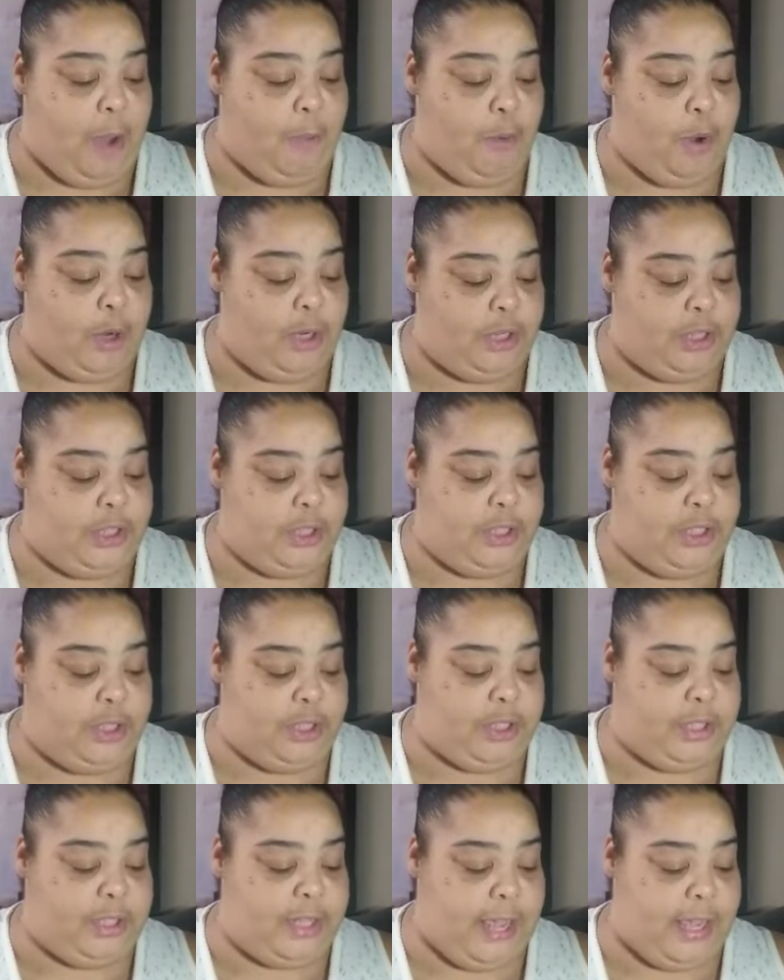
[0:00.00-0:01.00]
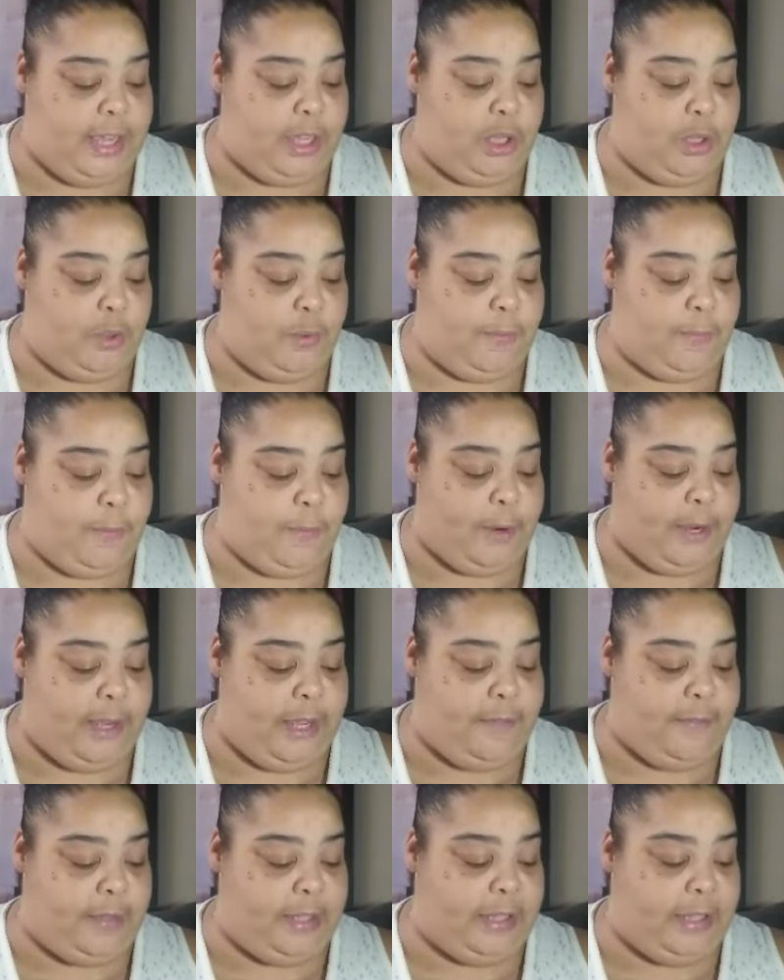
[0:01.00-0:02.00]
I wanted to just thank you for
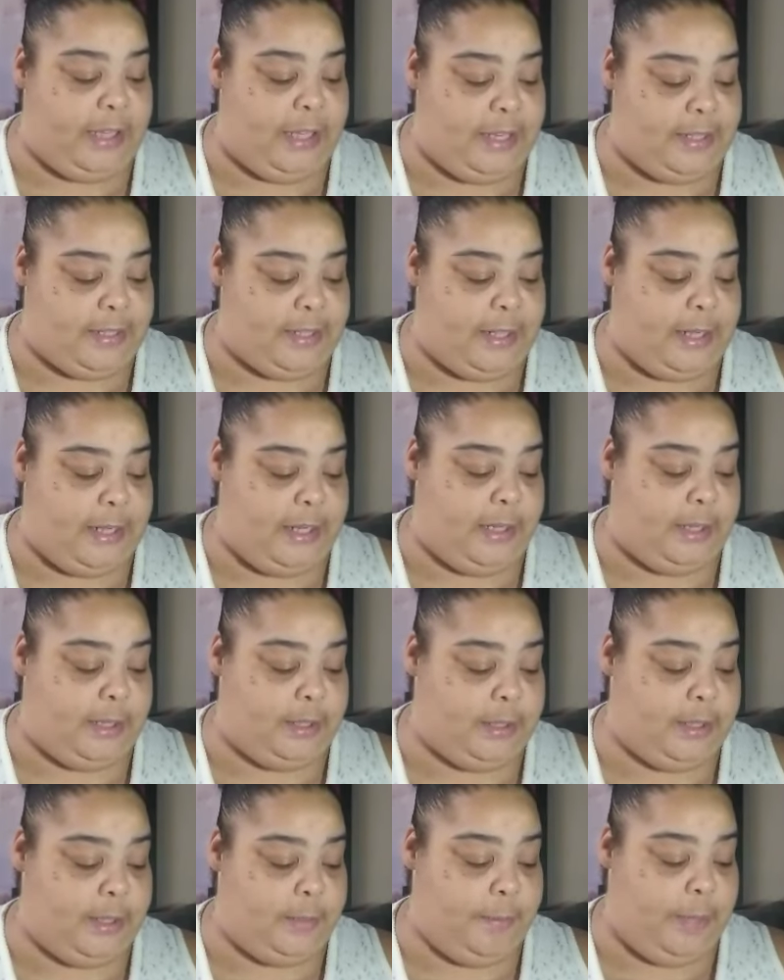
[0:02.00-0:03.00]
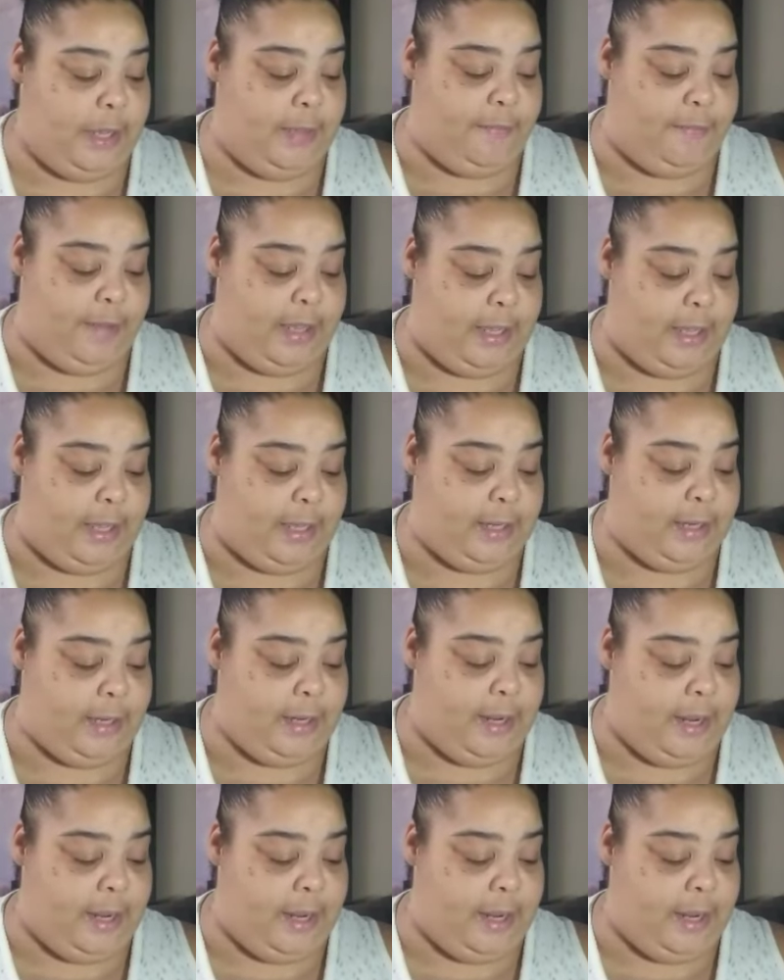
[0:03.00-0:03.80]
even listening to me vent